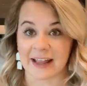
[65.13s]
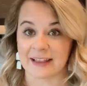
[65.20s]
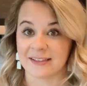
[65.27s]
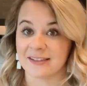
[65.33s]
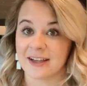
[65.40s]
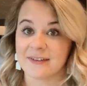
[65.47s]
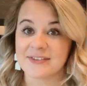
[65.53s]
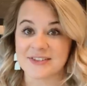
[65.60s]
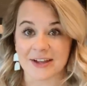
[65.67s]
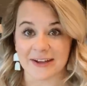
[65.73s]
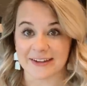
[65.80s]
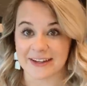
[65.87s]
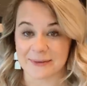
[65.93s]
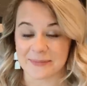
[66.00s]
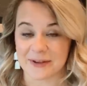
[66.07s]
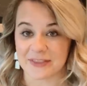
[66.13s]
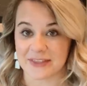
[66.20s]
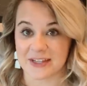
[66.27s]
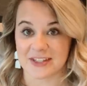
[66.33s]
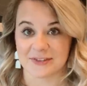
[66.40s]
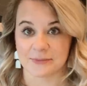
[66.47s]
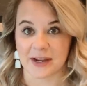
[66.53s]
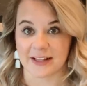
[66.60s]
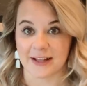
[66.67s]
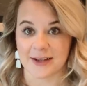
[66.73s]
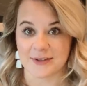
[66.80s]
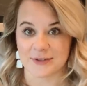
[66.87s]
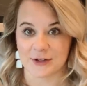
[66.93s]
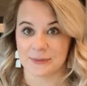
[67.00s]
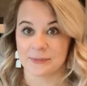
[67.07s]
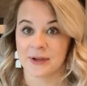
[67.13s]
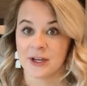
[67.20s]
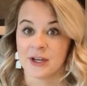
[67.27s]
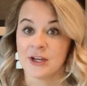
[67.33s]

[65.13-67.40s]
I love stocking up on things for my classroom.